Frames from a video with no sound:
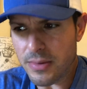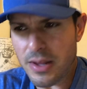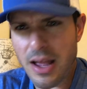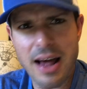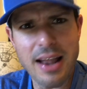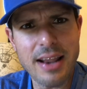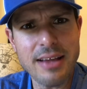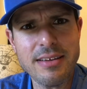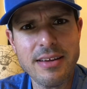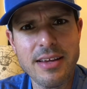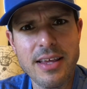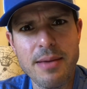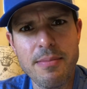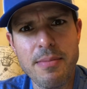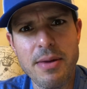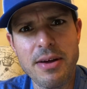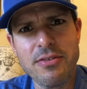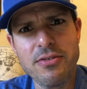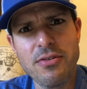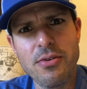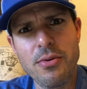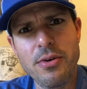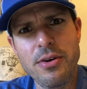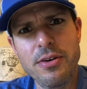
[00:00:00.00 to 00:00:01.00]
I like to keep my
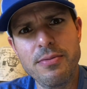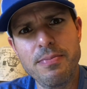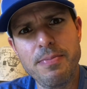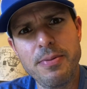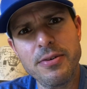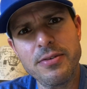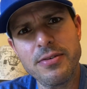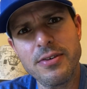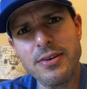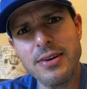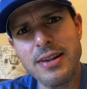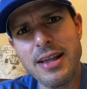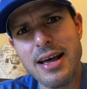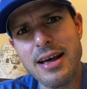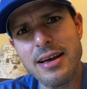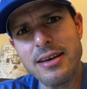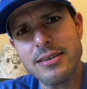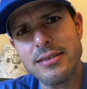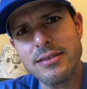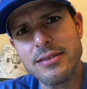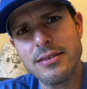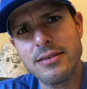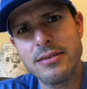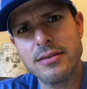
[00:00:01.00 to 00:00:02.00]
stories
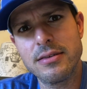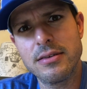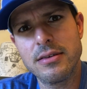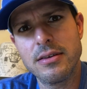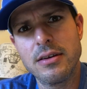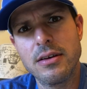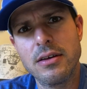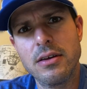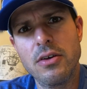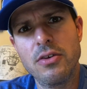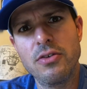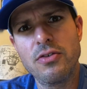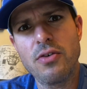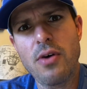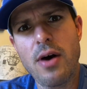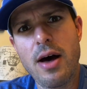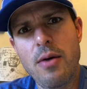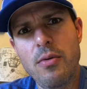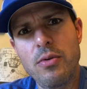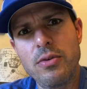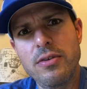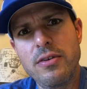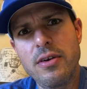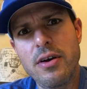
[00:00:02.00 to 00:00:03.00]
personalized, so I
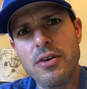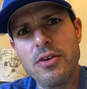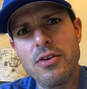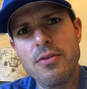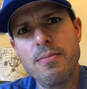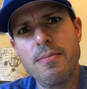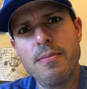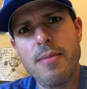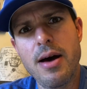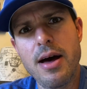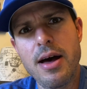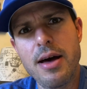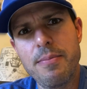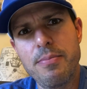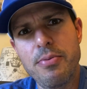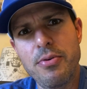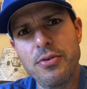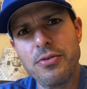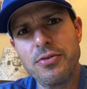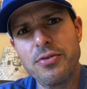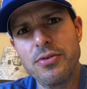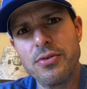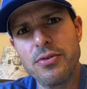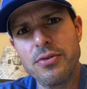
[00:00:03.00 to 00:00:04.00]
will tell you my
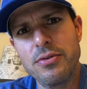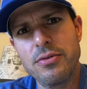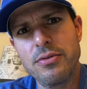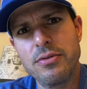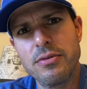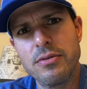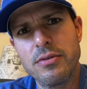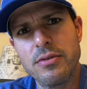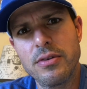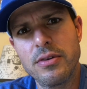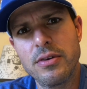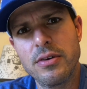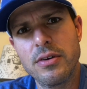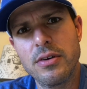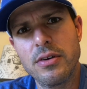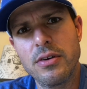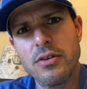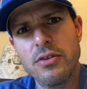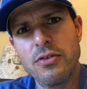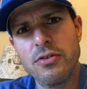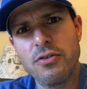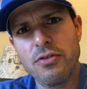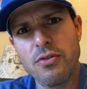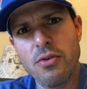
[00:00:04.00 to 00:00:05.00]
personal
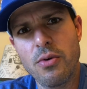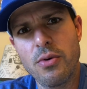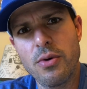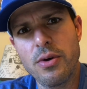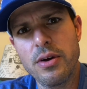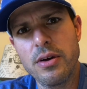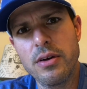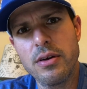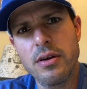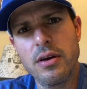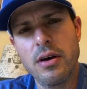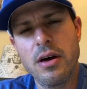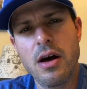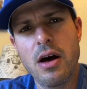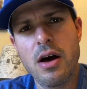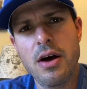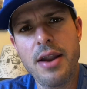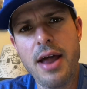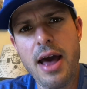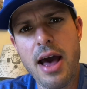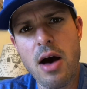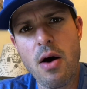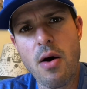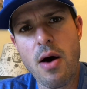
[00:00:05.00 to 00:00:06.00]
story on
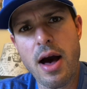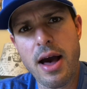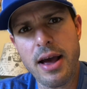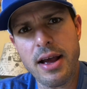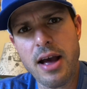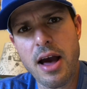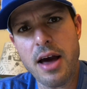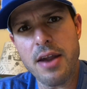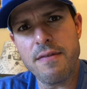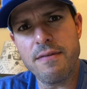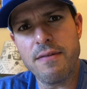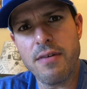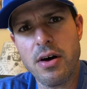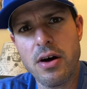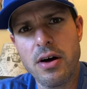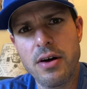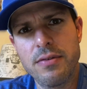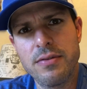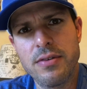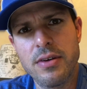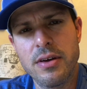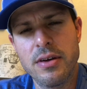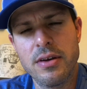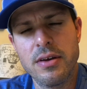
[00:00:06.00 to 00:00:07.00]
how I got
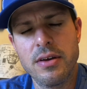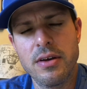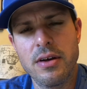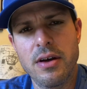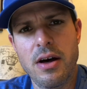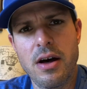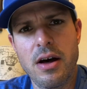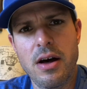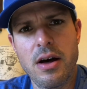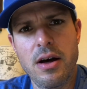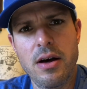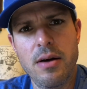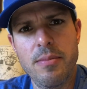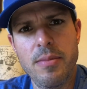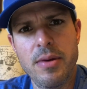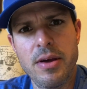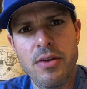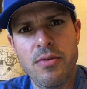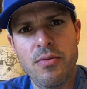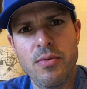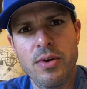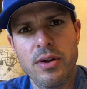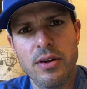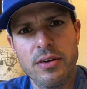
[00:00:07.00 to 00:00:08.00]
involved
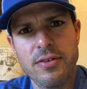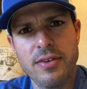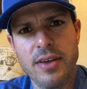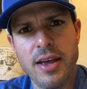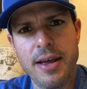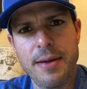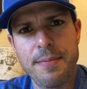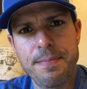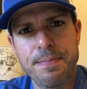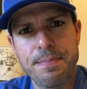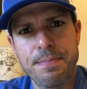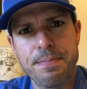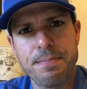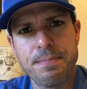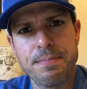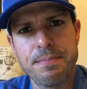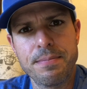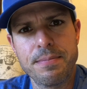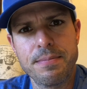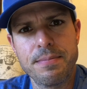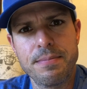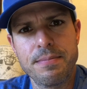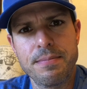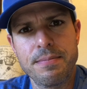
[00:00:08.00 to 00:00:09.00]
in real estate.
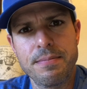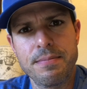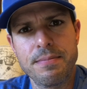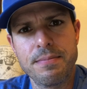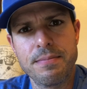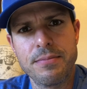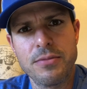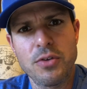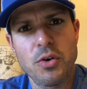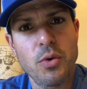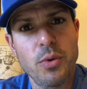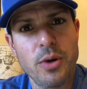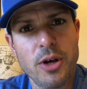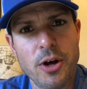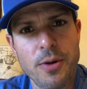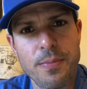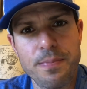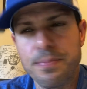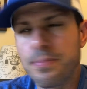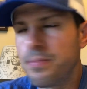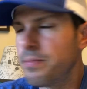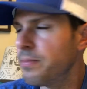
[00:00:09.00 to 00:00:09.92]
So here we go.